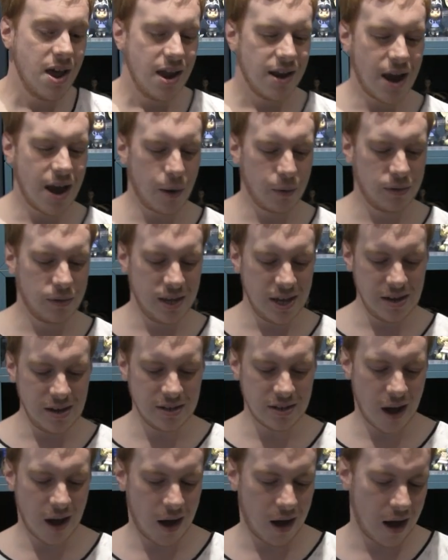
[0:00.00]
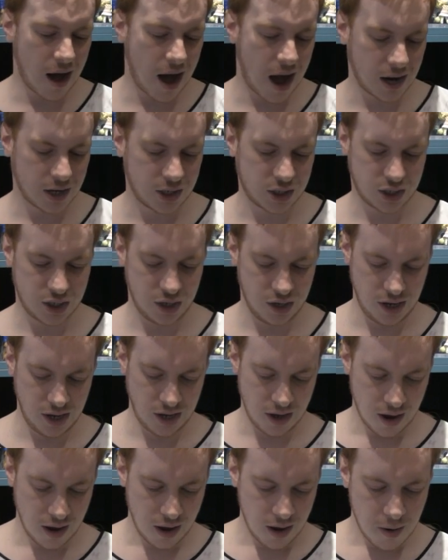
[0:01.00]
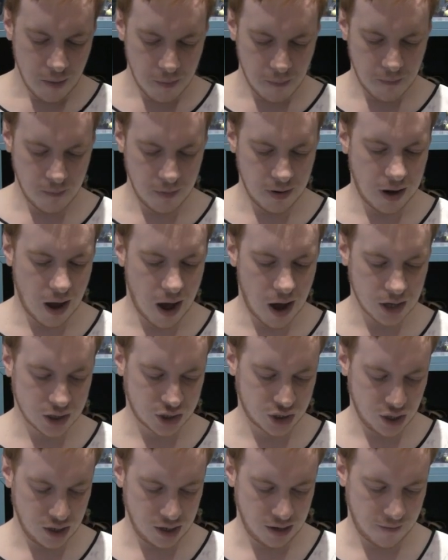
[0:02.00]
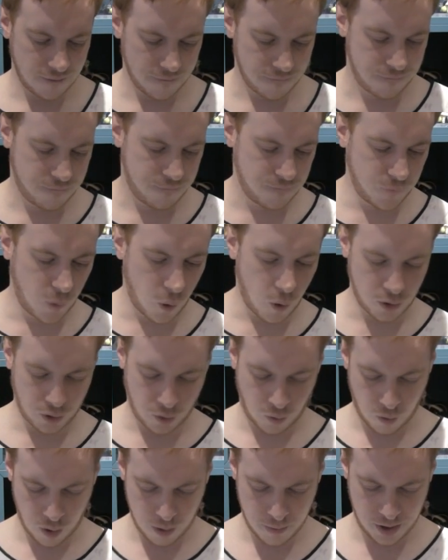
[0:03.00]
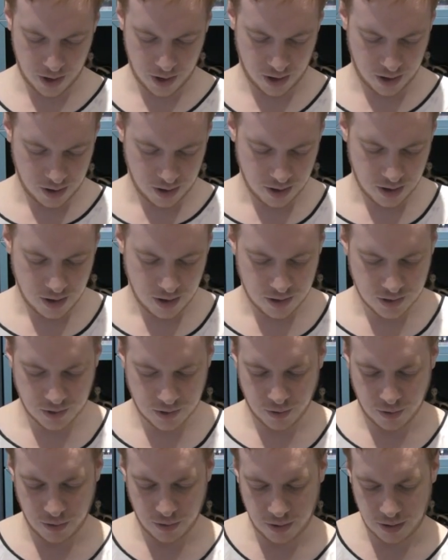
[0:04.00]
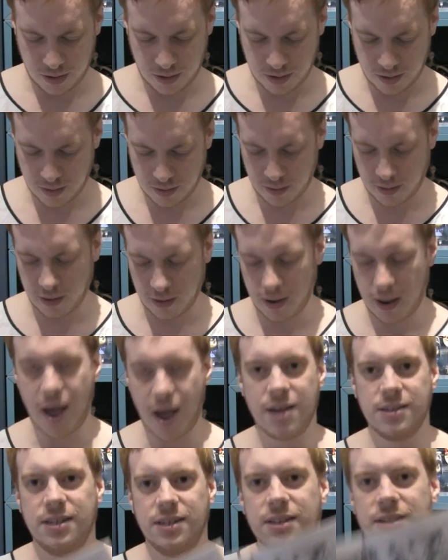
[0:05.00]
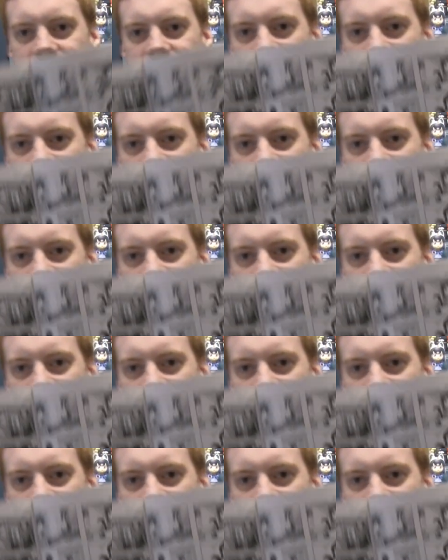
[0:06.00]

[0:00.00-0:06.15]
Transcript: Now, these are actually largely 4-comer. So, as you can